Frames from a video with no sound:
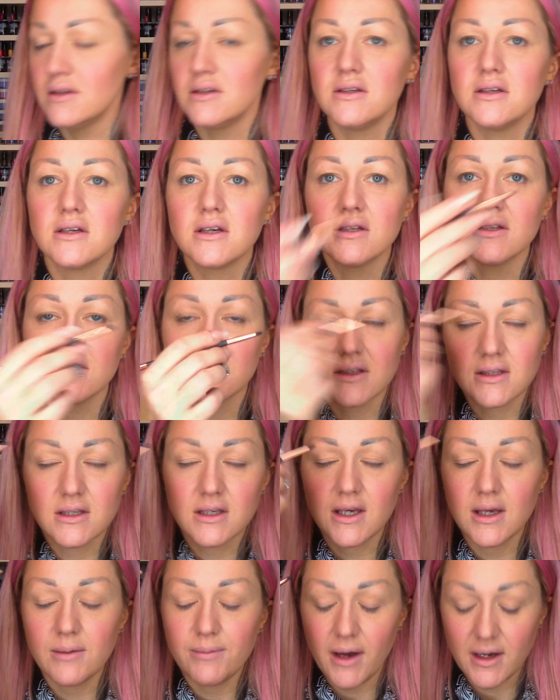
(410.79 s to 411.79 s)
You can
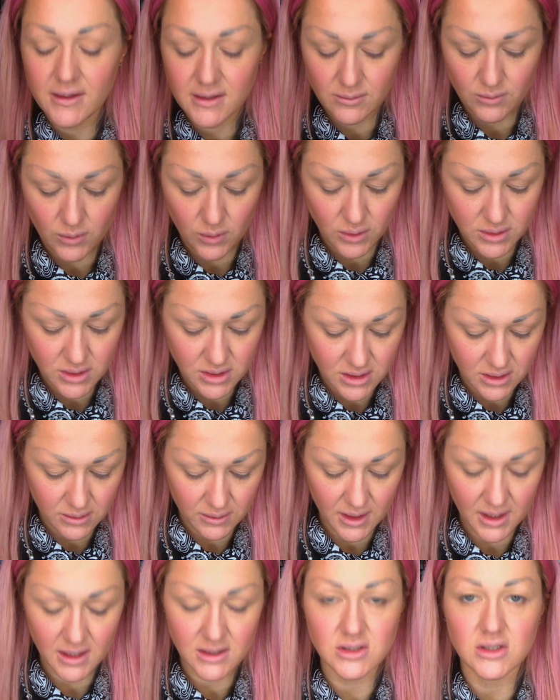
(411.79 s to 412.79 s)
keep adding water
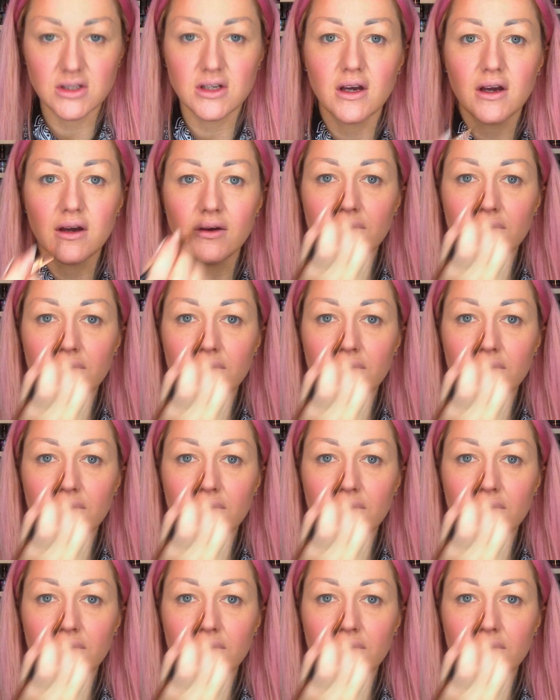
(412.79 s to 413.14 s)
to it as you go.